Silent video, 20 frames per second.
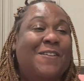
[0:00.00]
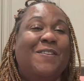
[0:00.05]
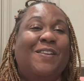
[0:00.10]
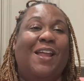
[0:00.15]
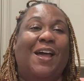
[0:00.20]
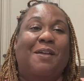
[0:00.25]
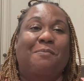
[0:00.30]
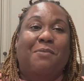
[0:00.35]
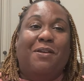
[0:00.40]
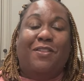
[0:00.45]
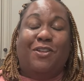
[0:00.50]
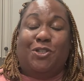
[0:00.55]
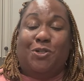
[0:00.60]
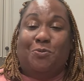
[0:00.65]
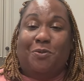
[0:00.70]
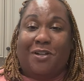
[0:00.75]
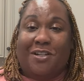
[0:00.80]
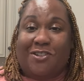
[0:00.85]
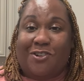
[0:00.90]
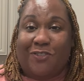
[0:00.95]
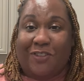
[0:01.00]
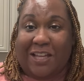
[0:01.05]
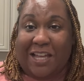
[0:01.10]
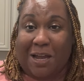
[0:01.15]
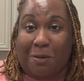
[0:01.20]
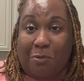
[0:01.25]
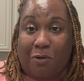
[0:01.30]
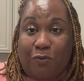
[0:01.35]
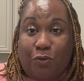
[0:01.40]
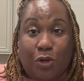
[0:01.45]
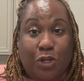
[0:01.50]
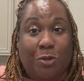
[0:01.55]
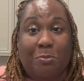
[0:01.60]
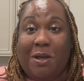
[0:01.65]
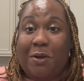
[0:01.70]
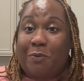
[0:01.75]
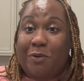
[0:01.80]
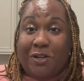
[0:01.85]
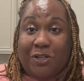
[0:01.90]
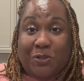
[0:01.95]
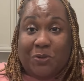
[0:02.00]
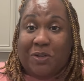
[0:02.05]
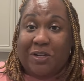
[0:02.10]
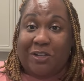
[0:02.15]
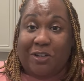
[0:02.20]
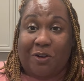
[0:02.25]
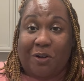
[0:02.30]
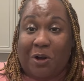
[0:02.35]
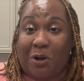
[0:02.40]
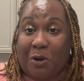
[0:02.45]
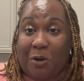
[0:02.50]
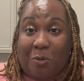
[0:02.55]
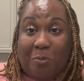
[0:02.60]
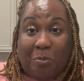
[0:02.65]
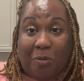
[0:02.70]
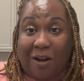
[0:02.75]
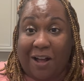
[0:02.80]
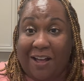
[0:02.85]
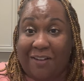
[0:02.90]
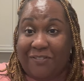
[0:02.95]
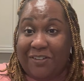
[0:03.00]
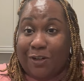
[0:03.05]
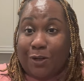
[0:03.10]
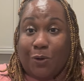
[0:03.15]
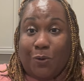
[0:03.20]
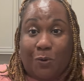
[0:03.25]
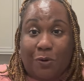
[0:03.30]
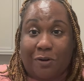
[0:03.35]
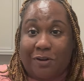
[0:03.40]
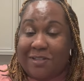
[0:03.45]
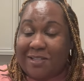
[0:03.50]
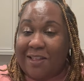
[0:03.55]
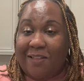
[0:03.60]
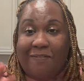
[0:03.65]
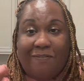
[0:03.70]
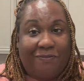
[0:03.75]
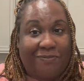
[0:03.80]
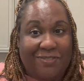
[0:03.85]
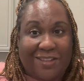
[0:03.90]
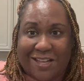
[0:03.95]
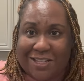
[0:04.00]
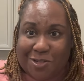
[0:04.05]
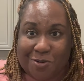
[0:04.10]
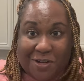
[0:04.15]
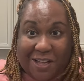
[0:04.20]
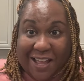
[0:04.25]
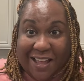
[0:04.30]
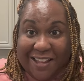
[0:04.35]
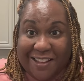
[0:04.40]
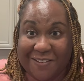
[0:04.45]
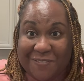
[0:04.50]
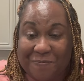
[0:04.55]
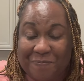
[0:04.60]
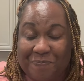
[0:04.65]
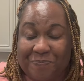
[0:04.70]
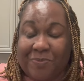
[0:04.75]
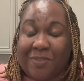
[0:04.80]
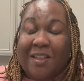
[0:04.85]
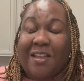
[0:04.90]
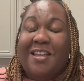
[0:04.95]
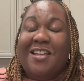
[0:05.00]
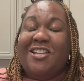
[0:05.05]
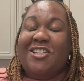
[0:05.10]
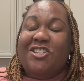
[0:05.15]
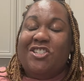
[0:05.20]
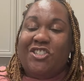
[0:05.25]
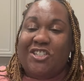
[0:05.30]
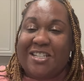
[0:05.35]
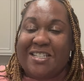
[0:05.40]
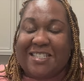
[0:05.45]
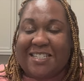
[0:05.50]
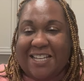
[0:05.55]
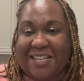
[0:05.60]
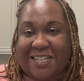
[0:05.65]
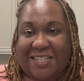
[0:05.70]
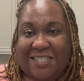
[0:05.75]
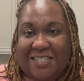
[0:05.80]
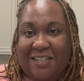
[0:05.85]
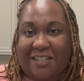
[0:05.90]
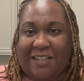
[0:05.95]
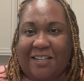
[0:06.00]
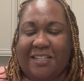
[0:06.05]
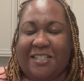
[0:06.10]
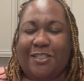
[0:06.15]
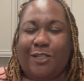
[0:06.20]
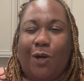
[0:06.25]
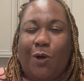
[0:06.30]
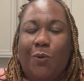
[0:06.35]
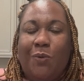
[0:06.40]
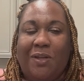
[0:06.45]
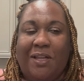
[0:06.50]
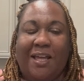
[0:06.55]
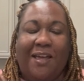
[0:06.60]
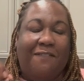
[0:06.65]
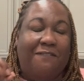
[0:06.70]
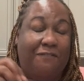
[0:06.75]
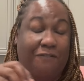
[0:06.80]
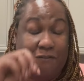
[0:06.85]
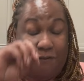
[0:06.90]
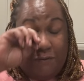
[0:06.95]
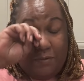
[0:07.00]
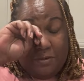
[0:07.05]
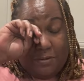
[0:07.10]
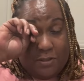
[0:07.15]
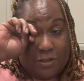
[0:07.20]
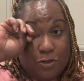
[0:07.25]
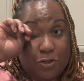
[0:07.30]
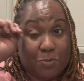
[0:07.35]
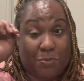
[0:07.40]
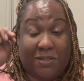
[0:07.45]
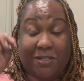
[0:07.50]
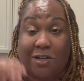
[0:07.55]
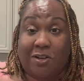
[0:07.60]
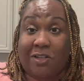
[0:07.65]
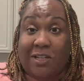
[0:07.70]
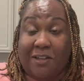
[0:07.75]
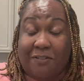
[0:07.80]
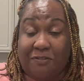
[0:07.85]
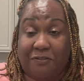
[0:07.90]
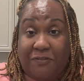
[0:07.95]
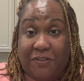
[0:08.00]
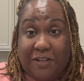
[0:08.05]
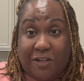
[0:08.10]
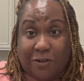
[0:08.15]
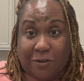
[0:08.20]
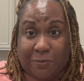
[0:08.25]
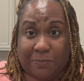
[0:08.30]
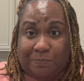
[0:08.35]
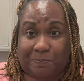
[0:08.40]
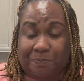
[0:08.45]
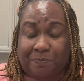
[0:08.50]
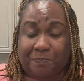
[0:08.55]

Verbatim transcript: like me that you want to turn the camera on for. You may want to do it in your own private corners. That's okay. Just get it done. Don't let fear